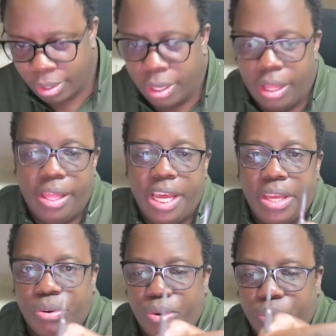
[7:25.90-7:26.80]
there
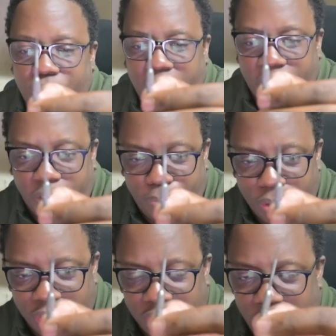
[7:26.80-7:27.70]
you go, you have
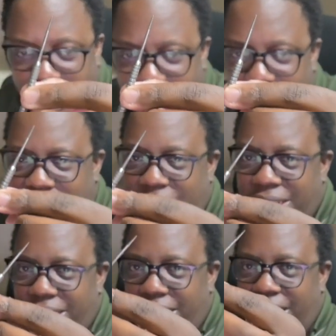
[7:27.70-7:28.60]
repointed your dart
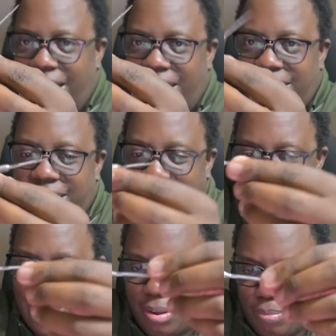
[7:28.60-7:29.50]
in less
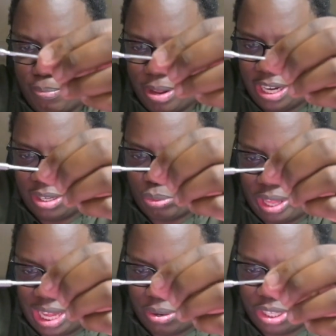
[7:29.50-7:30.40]
than a minute
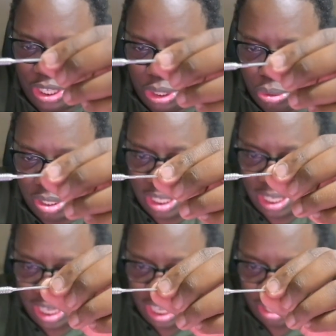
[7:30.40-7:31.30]
without
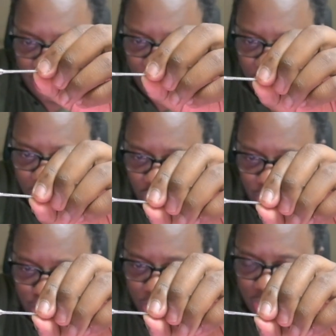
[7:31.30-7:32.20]
using a traditional
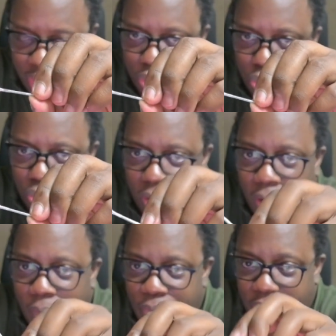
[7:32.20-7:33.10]
repointing tool.
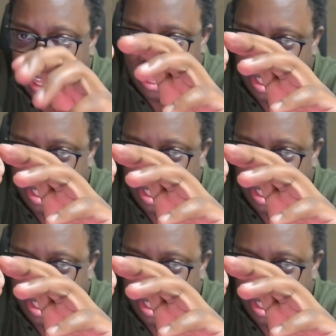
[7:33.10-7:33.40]
And this